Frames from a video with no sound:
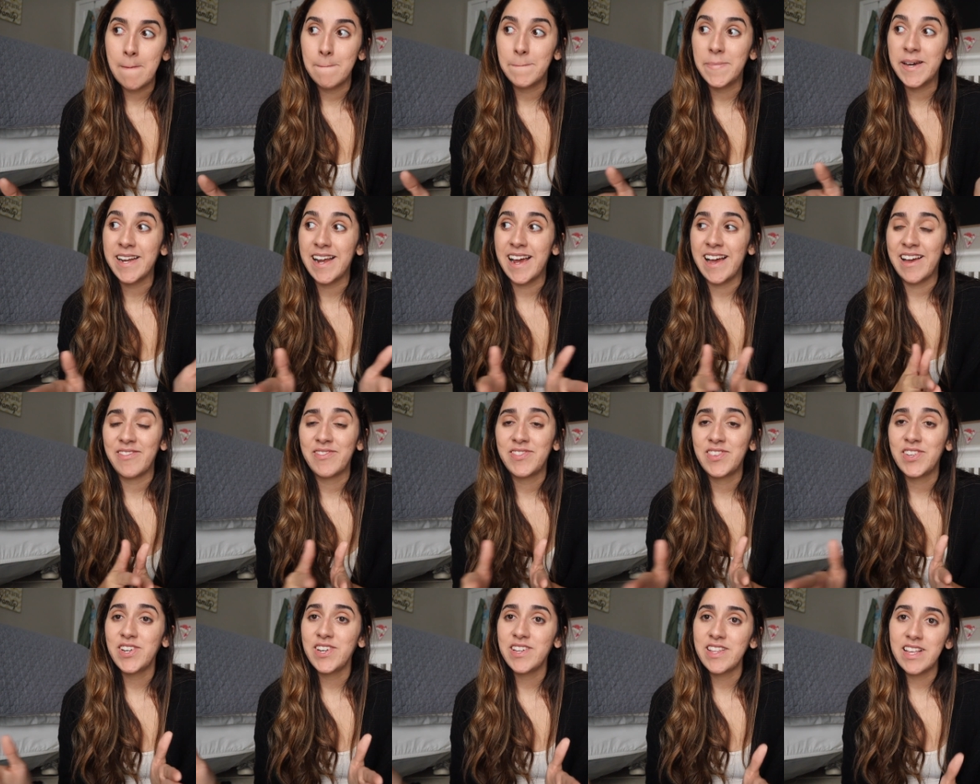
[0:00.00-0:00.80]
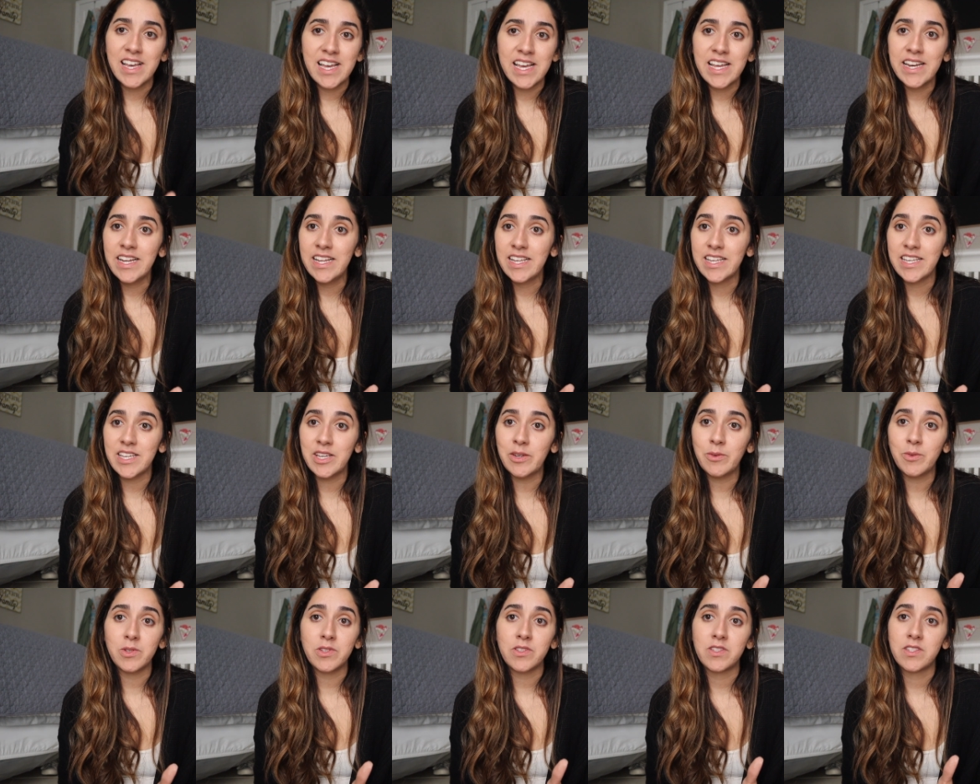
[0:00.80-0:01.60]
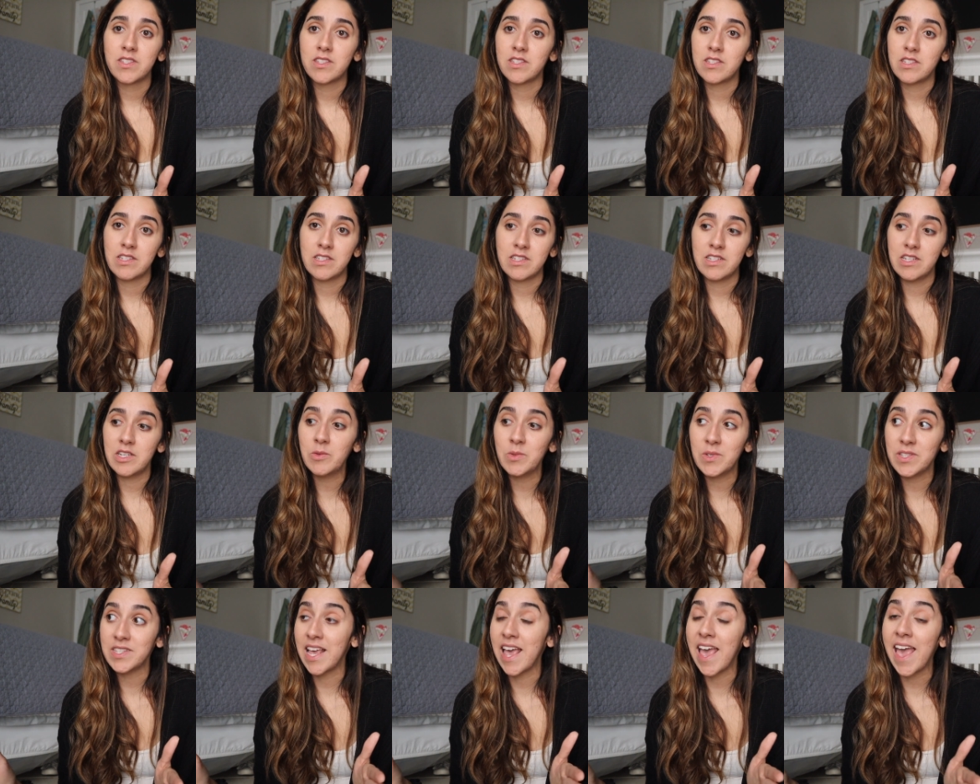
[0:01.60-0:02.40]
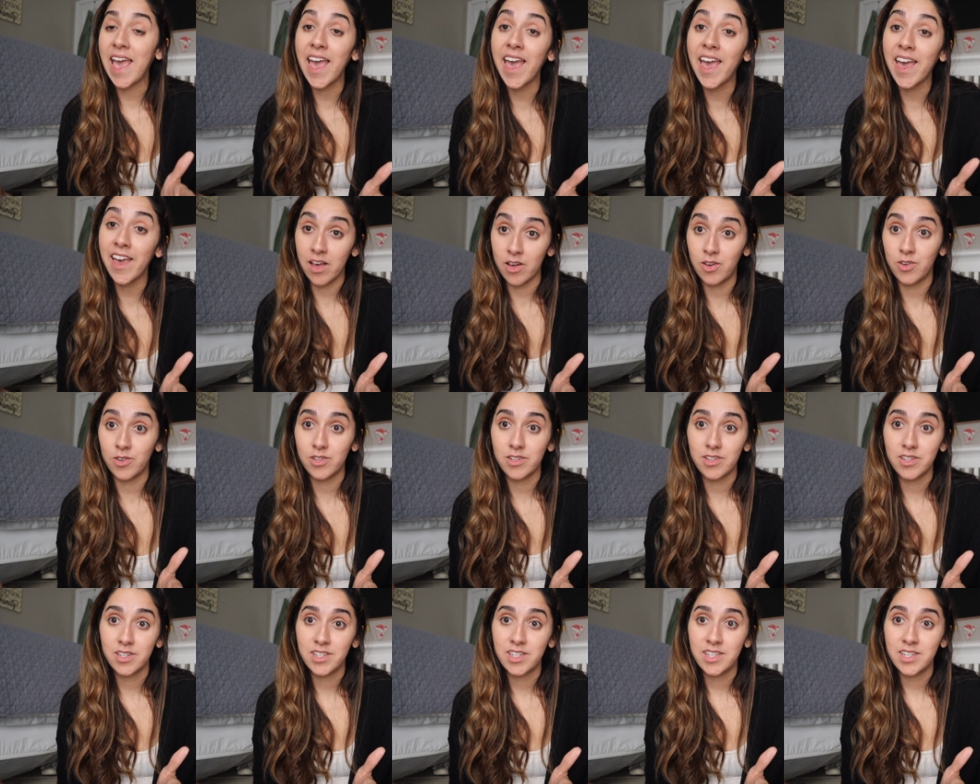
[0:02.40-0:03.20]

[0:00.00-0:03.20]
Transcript: But after that, it was hell.